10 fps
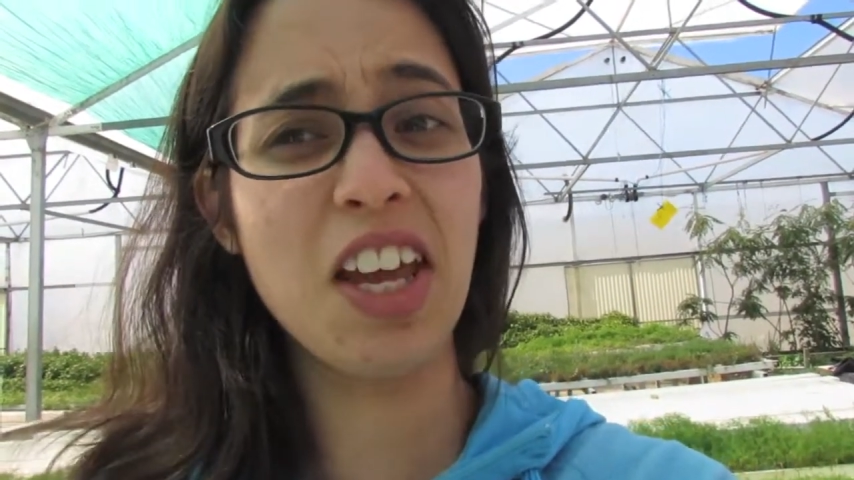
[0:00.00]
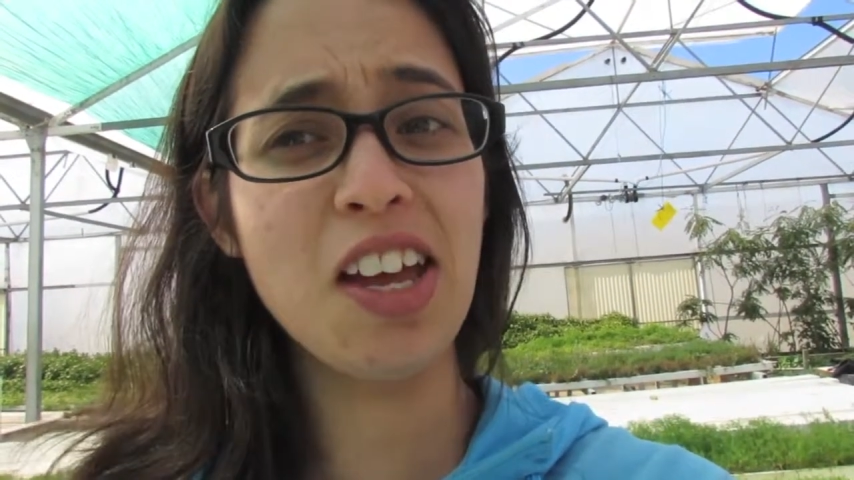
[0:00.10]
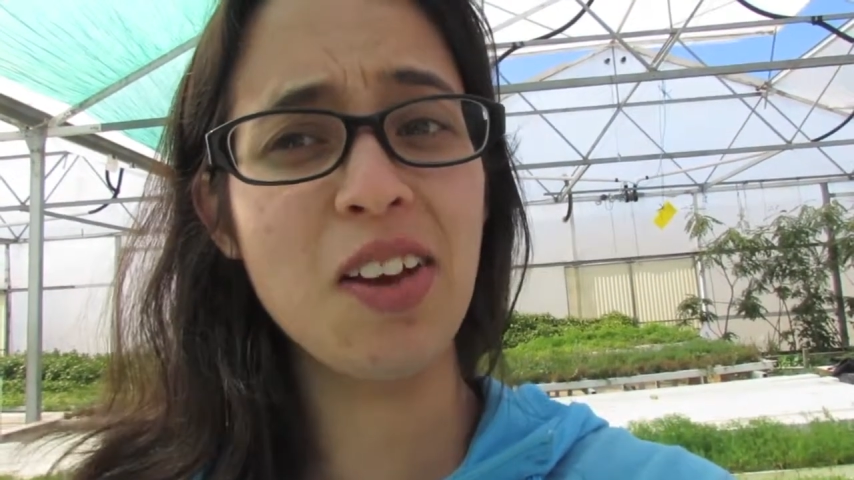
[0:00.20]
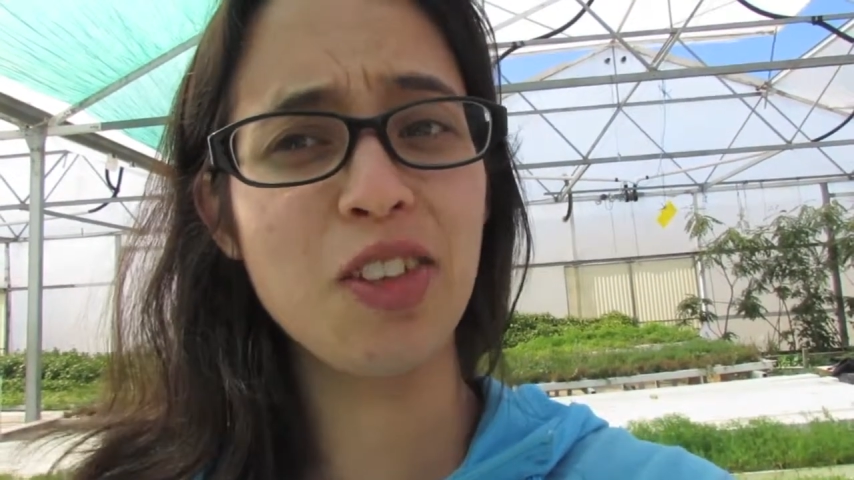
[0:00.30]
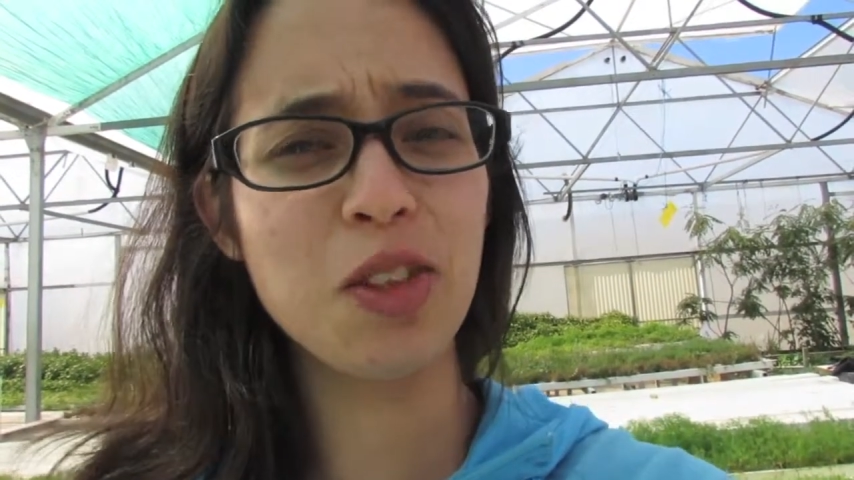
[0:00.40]

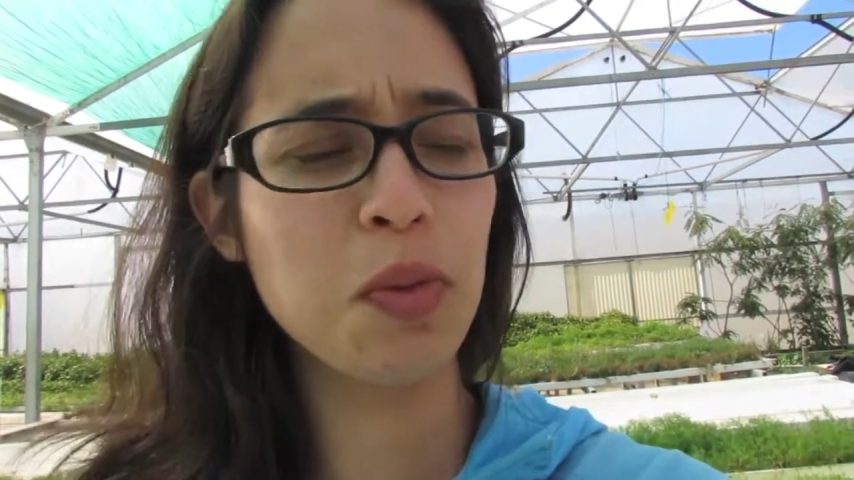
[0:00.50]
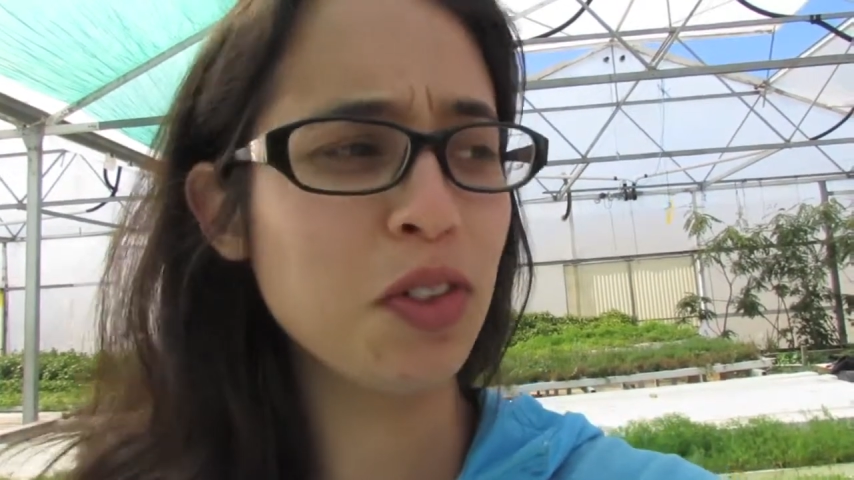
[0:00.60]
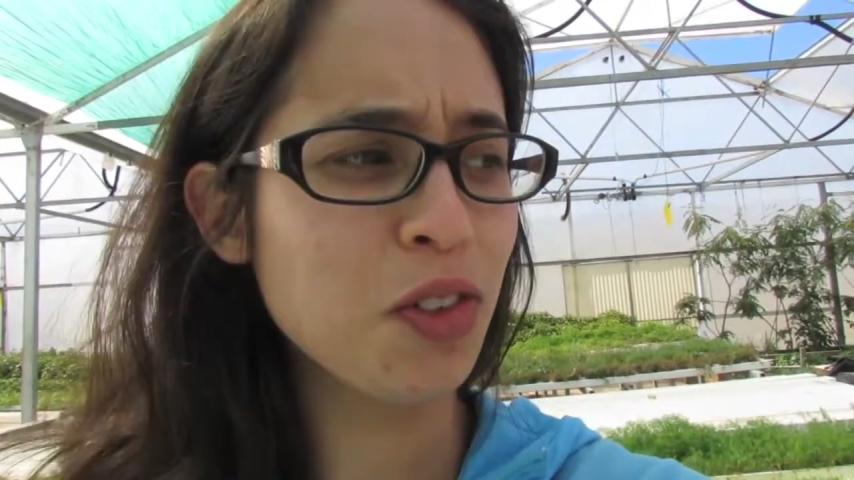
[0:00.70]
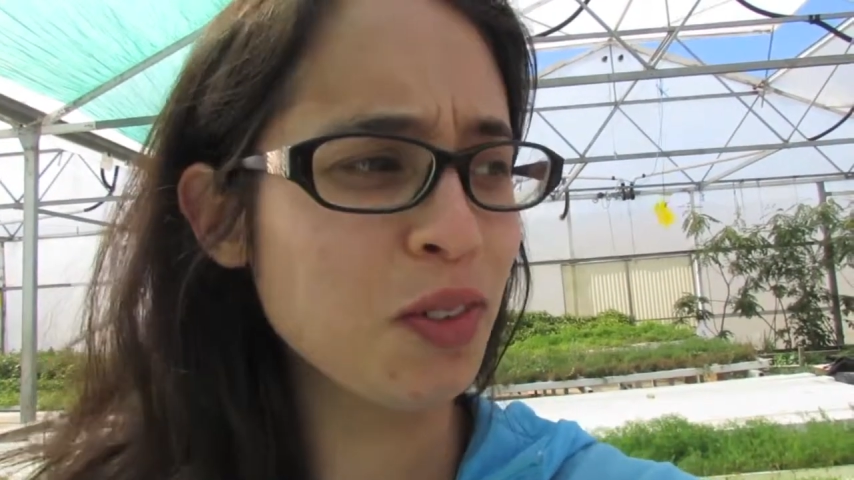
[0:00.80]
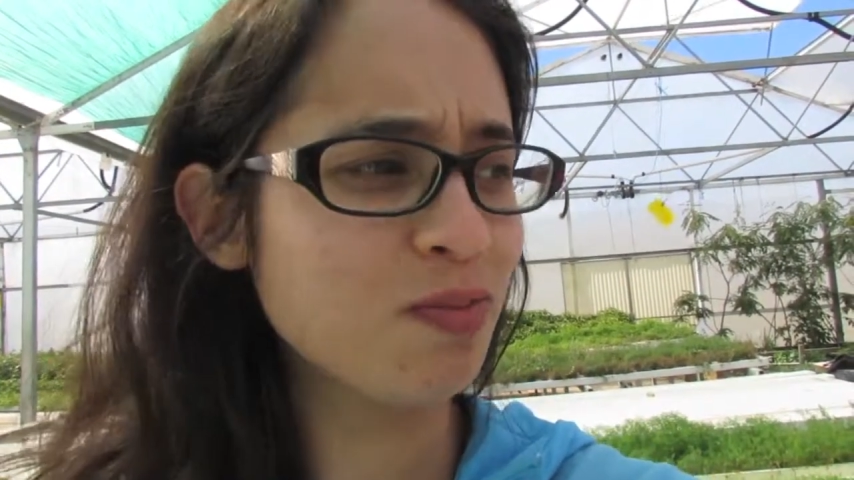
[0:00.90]
Yeah, it's
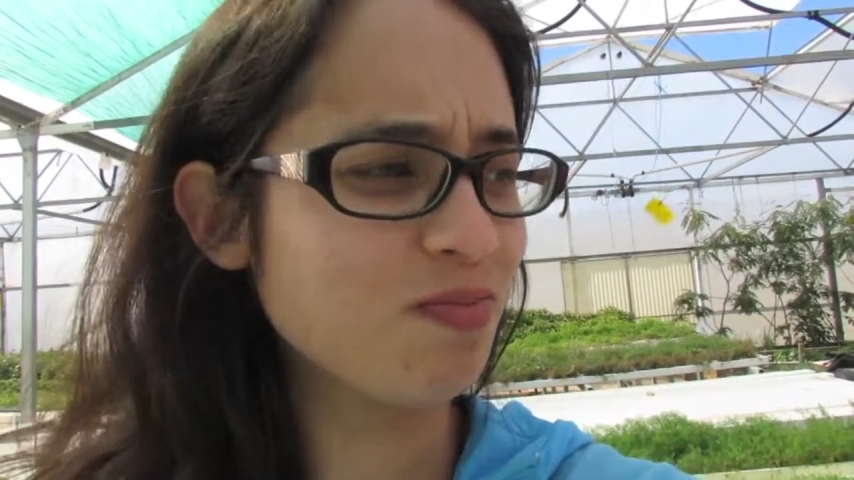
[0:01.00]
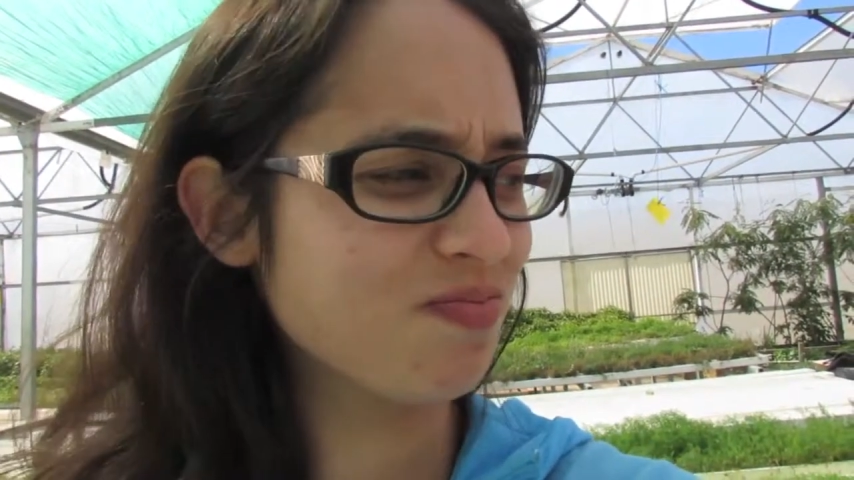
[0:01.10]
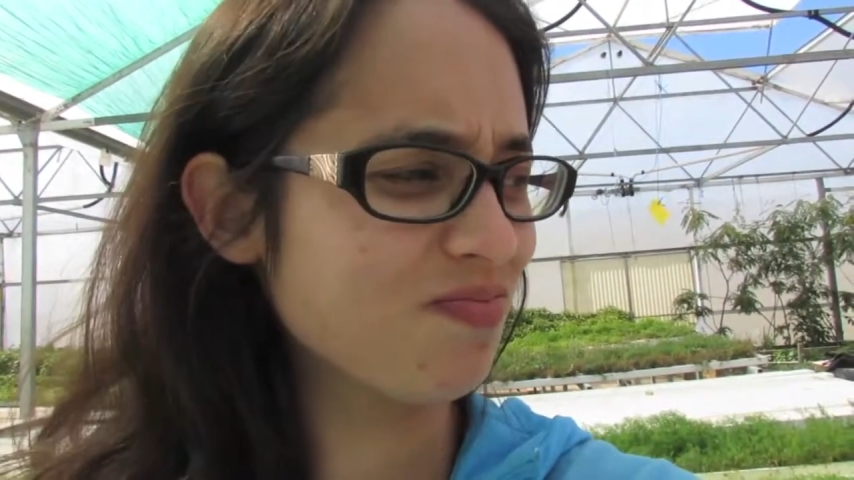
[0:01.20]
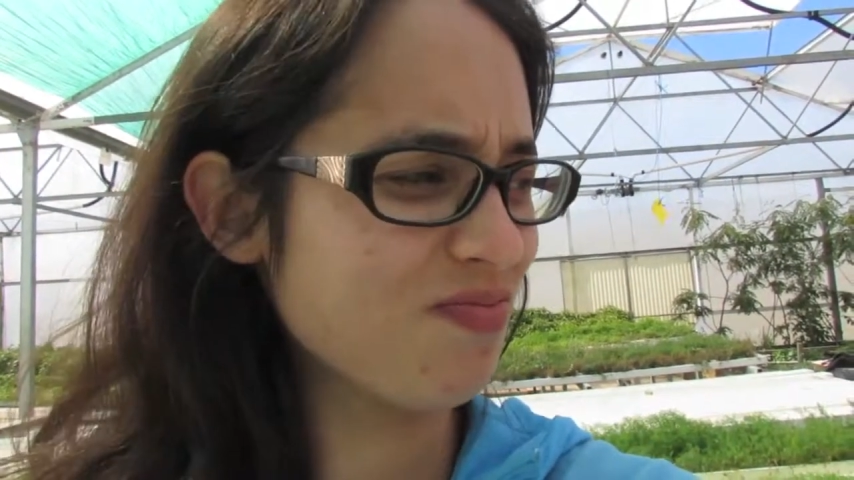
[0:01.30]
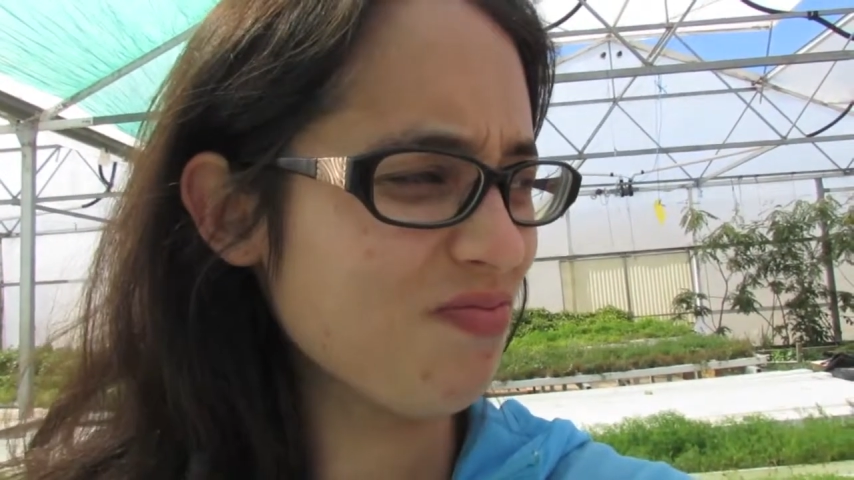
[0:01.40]
beautiful.
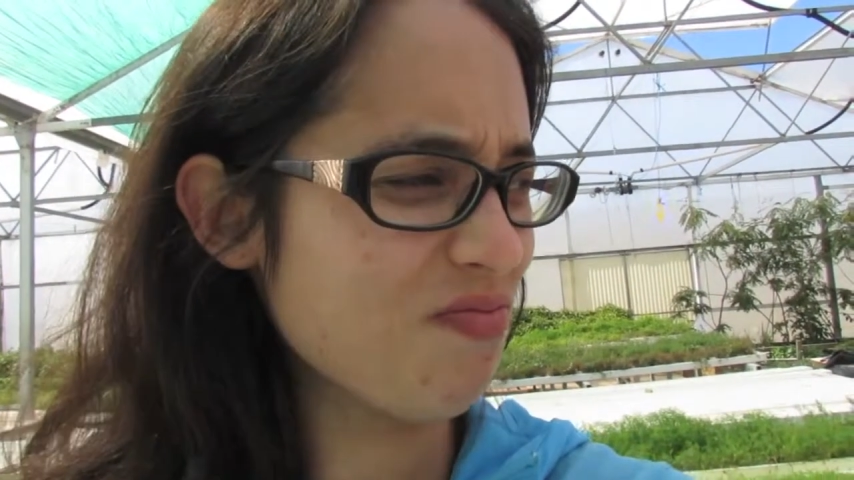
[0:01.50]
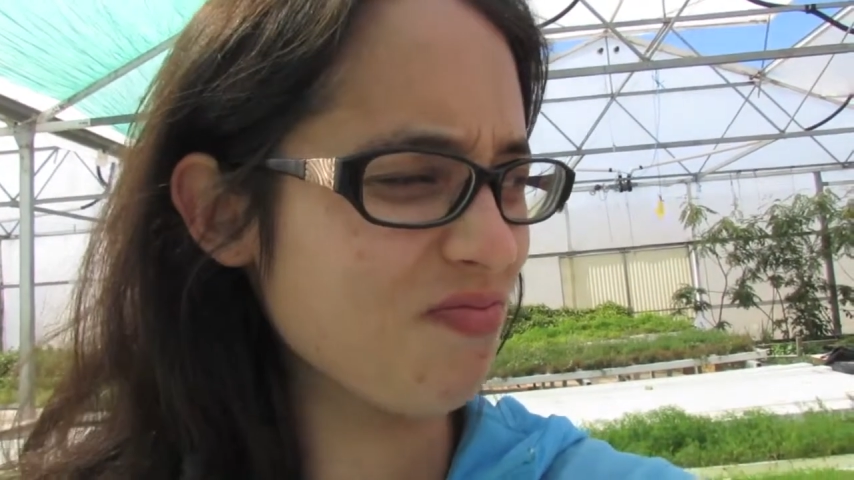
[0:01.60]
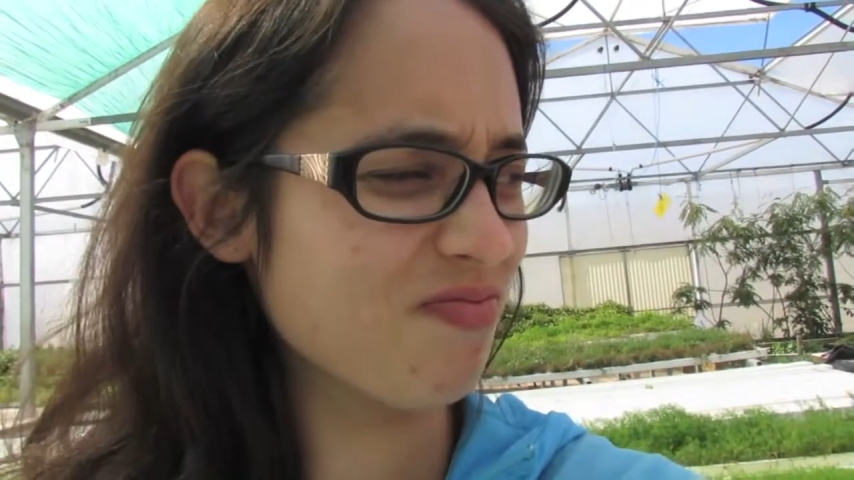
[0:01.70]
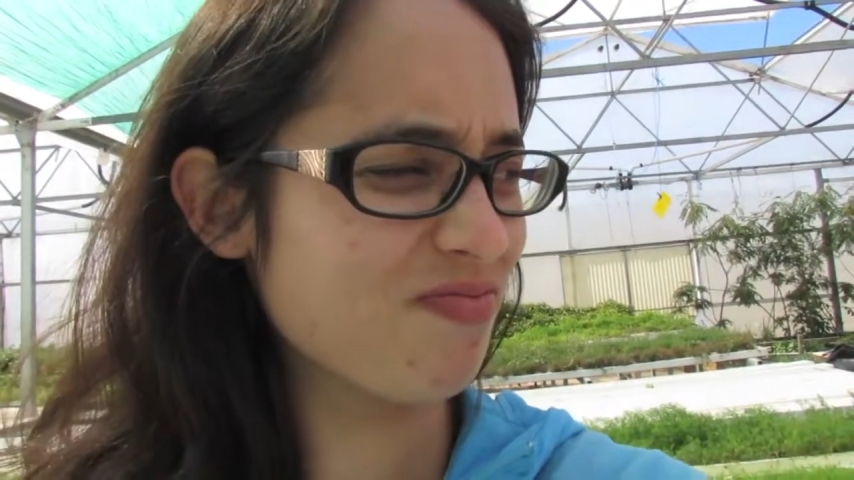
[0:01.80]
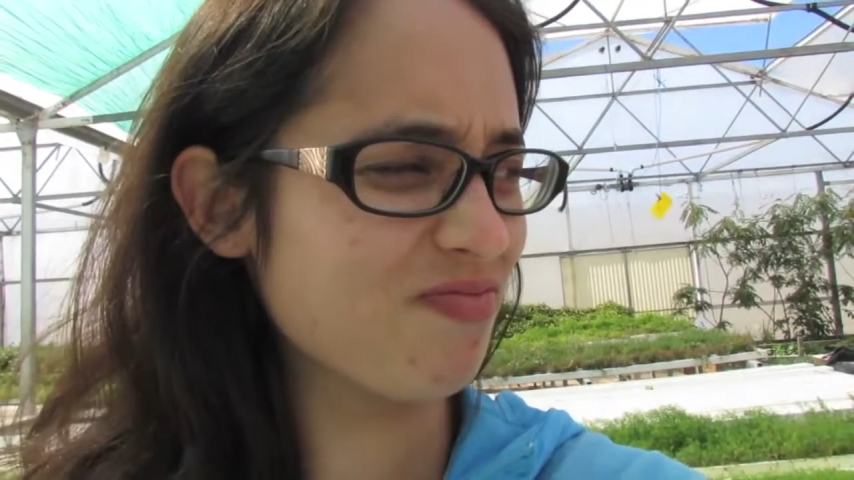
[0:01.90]
Mm.